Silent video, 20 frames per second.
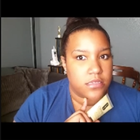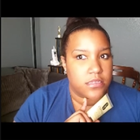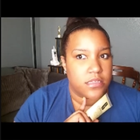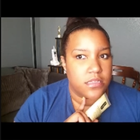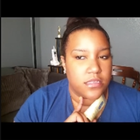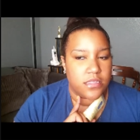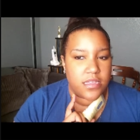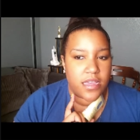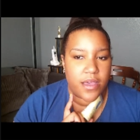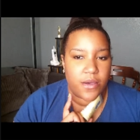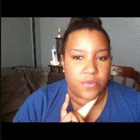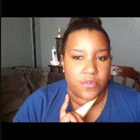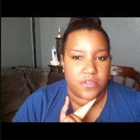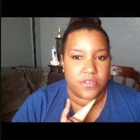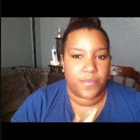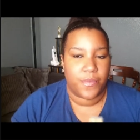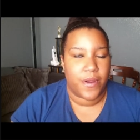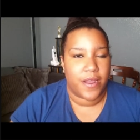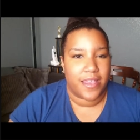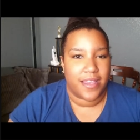since I
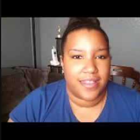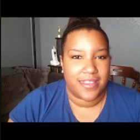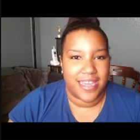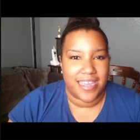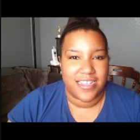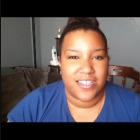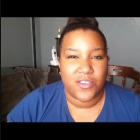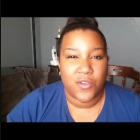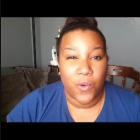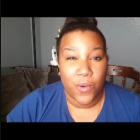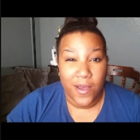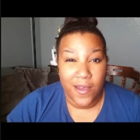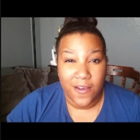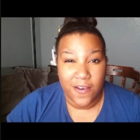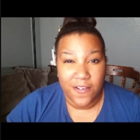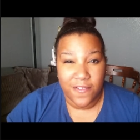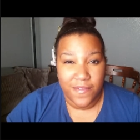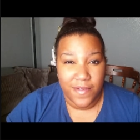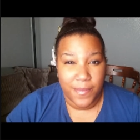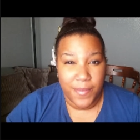was probably like
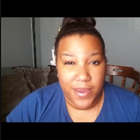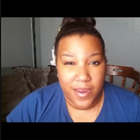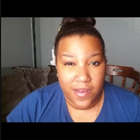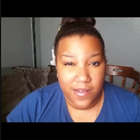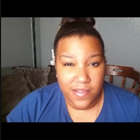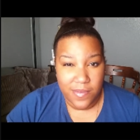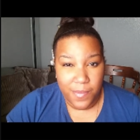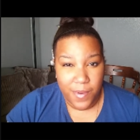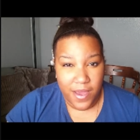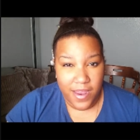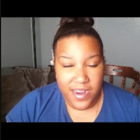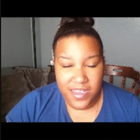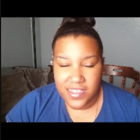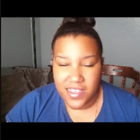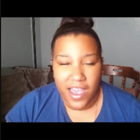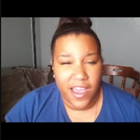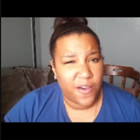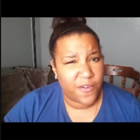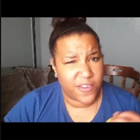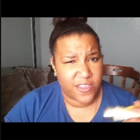twelve. My parents bought it,
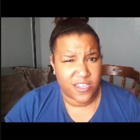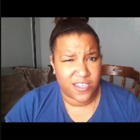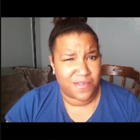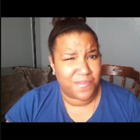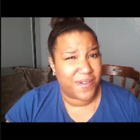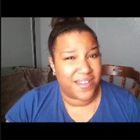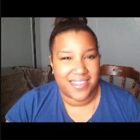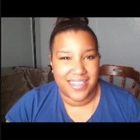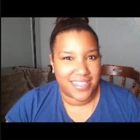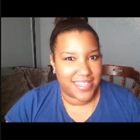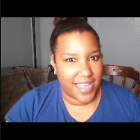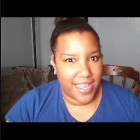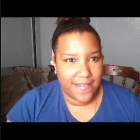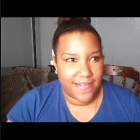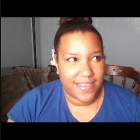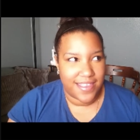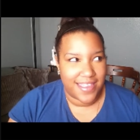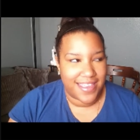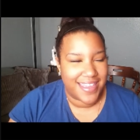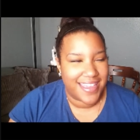so I always just bought the
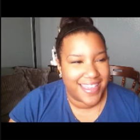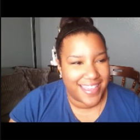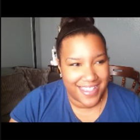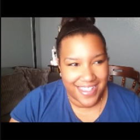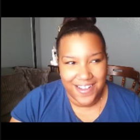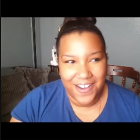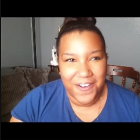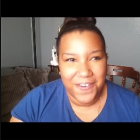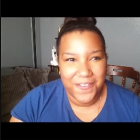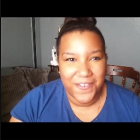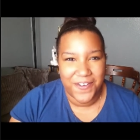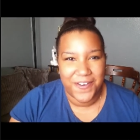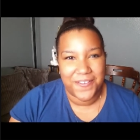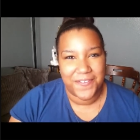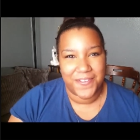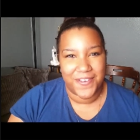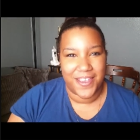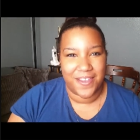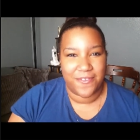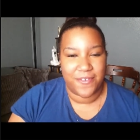same thing over and
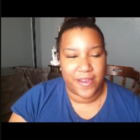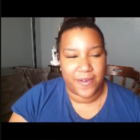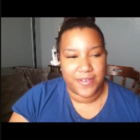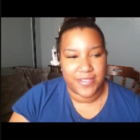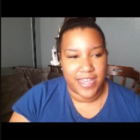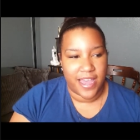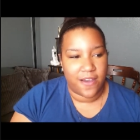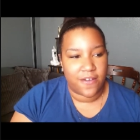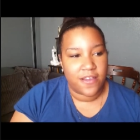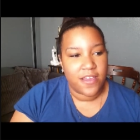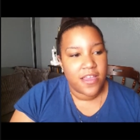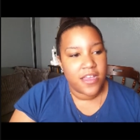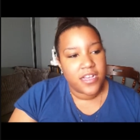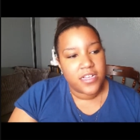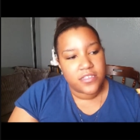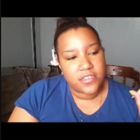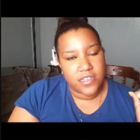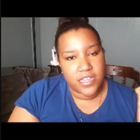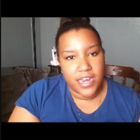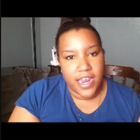over again when I was out.
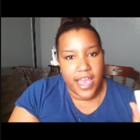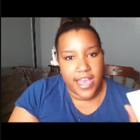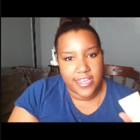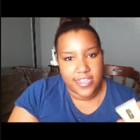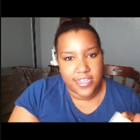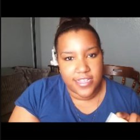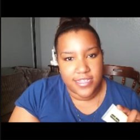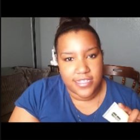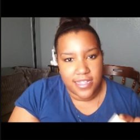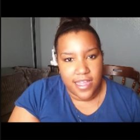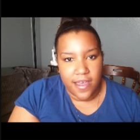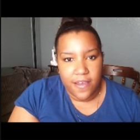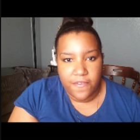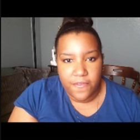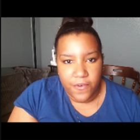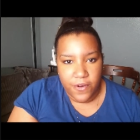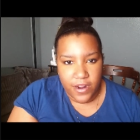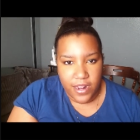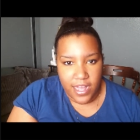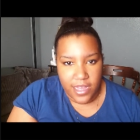So then I actually
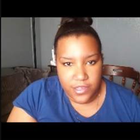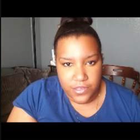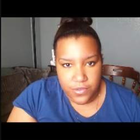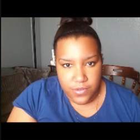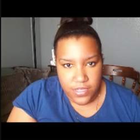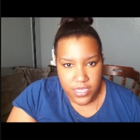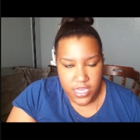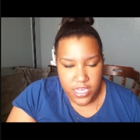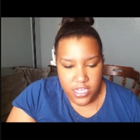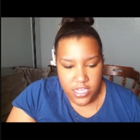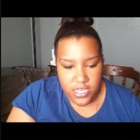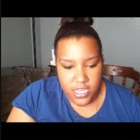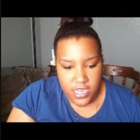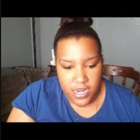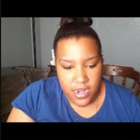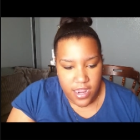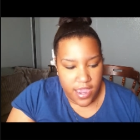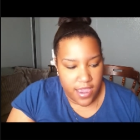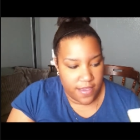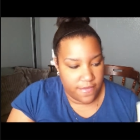stopped for a consultation
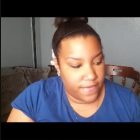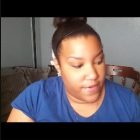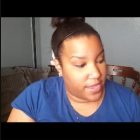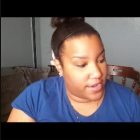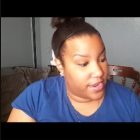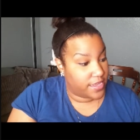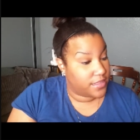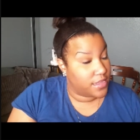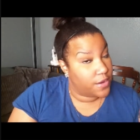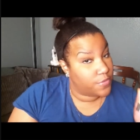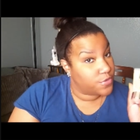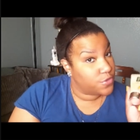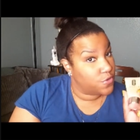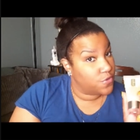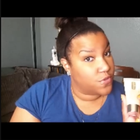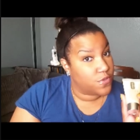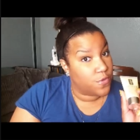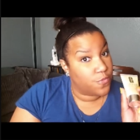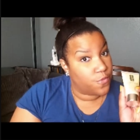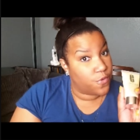and found out that I was
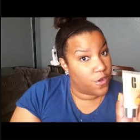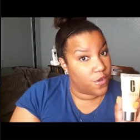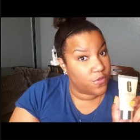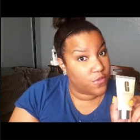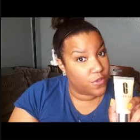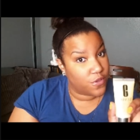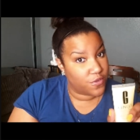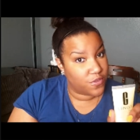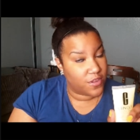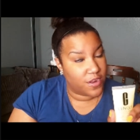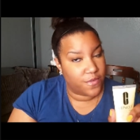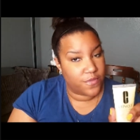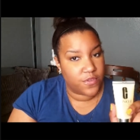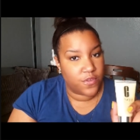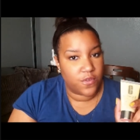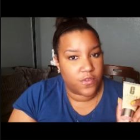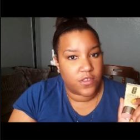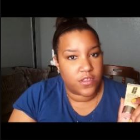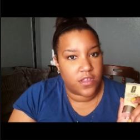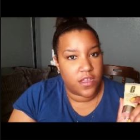using the wrong lotion. I
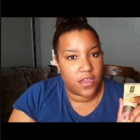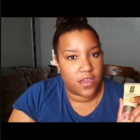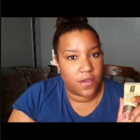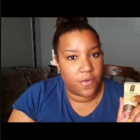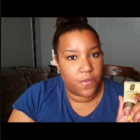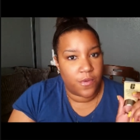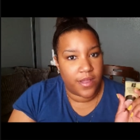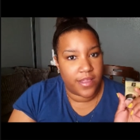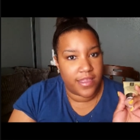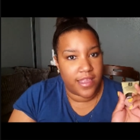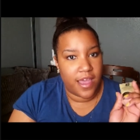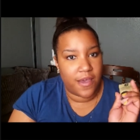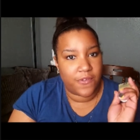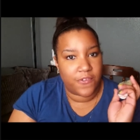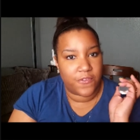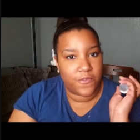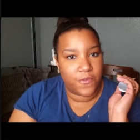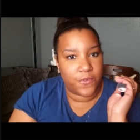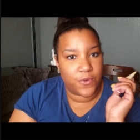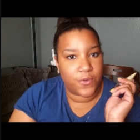was using the one
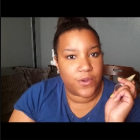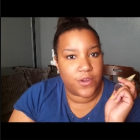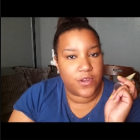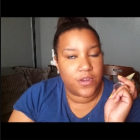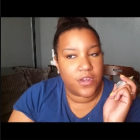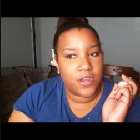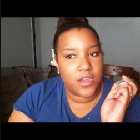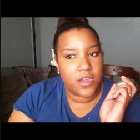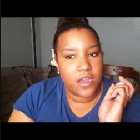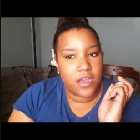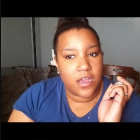that was for